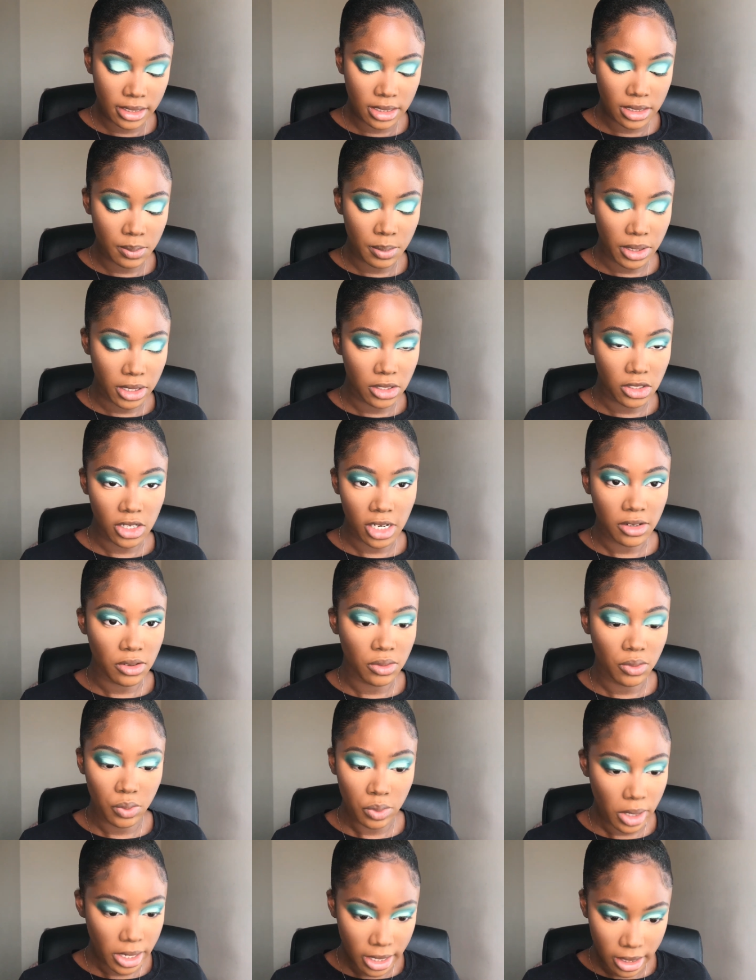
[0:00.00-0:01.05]
sponge, I
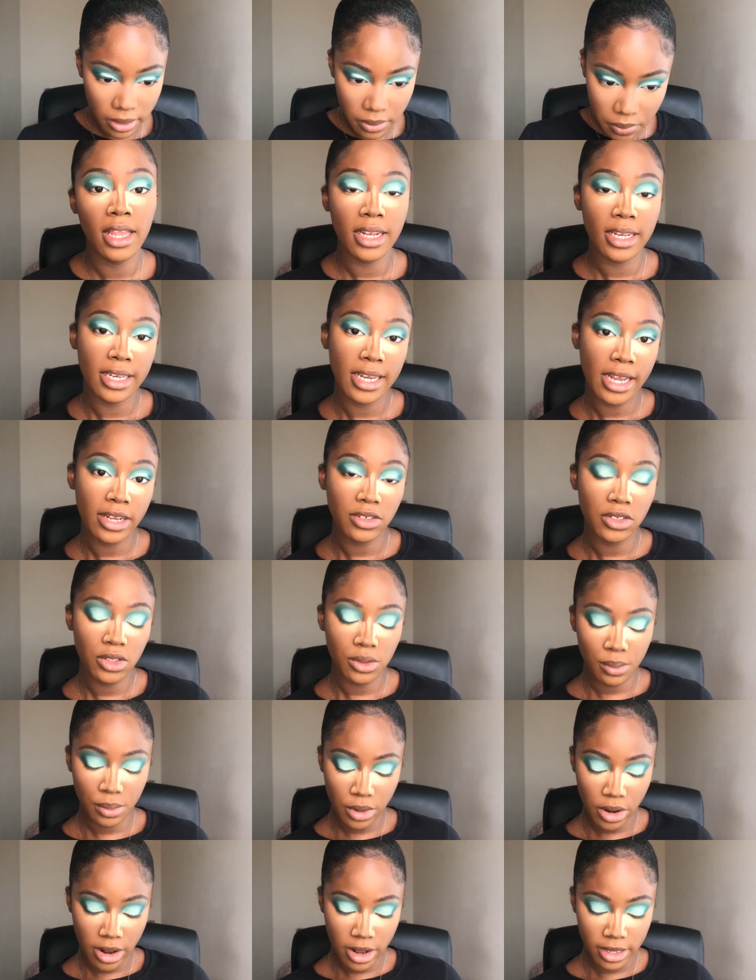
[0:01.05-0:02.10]
don't wet it. Now
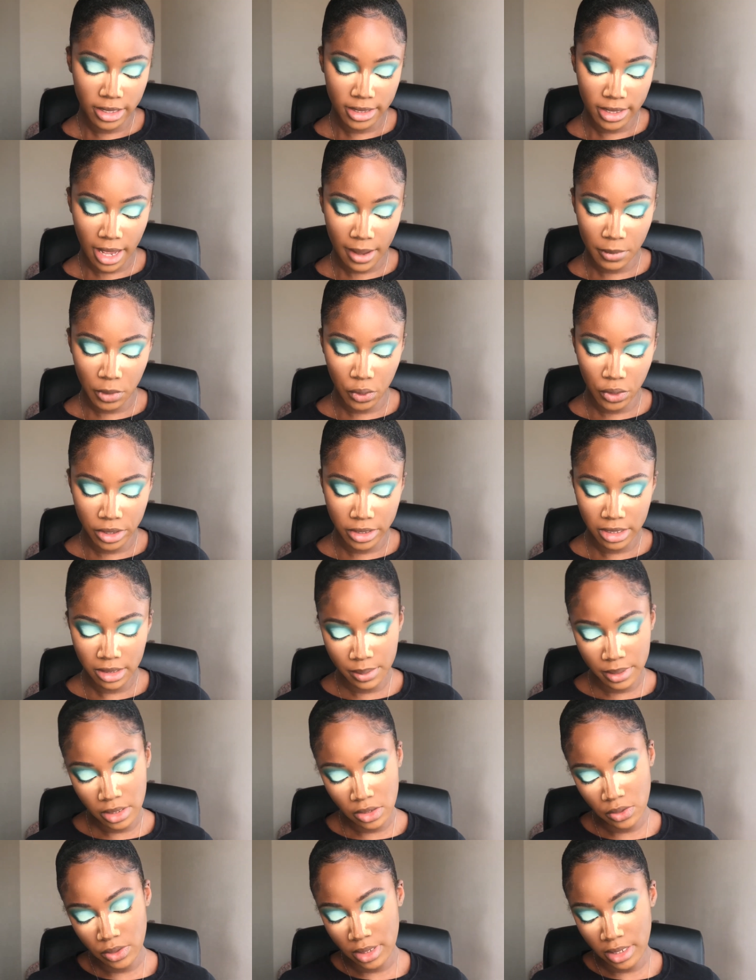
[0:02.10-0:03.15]
to bronze, I'm going to
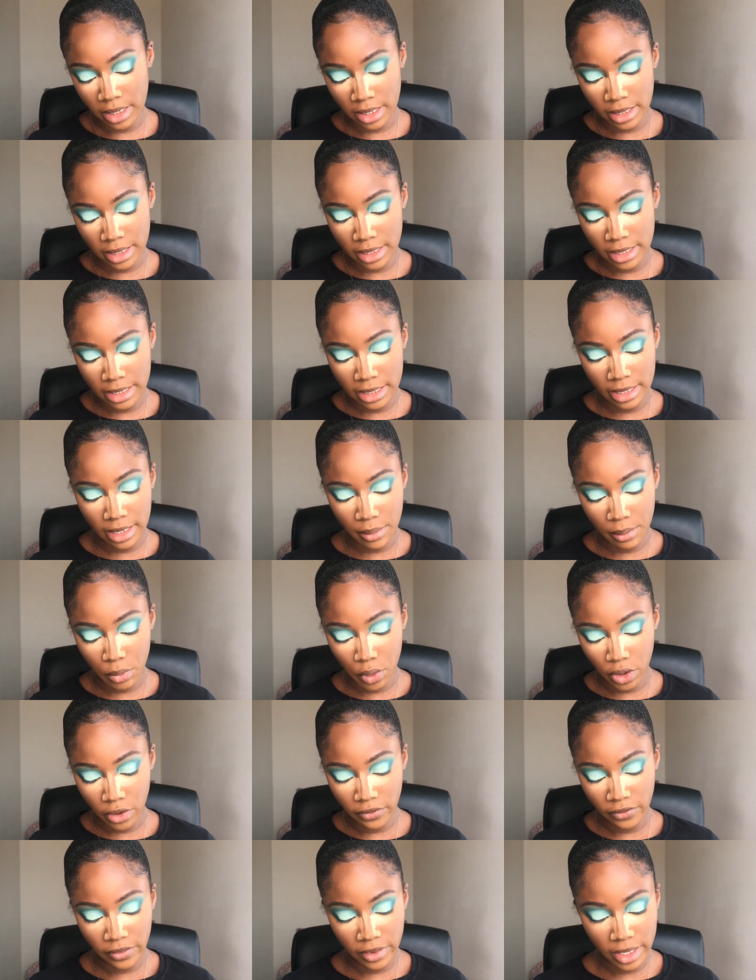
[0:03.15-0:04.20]
be using the
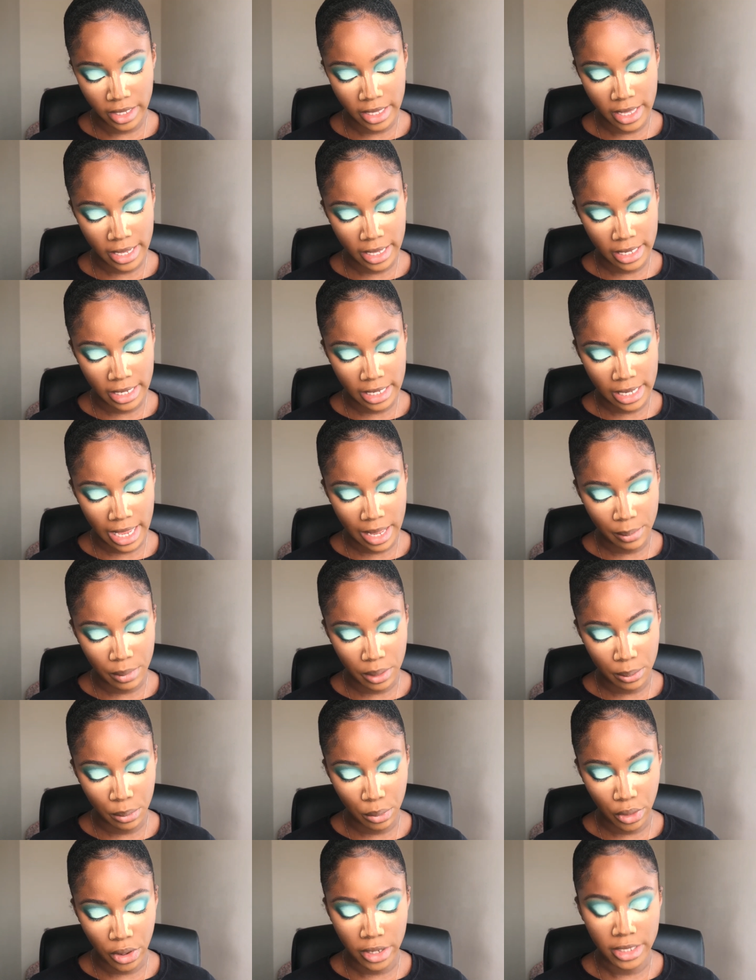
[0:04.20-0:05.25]
Morphe
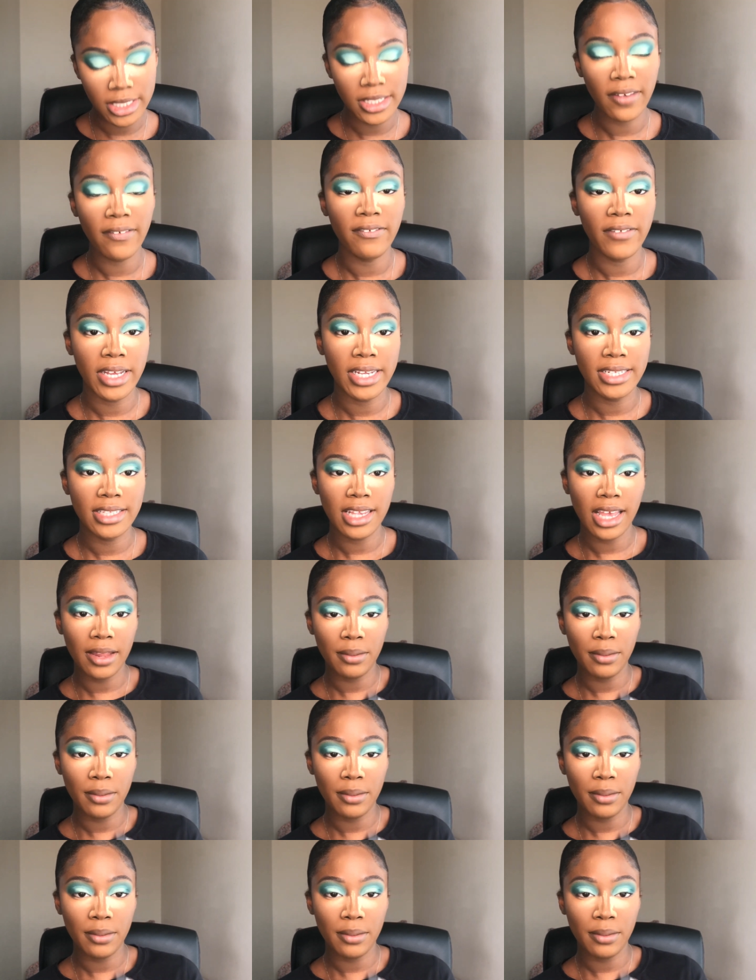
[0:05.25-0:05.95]
Glamour Bronze Face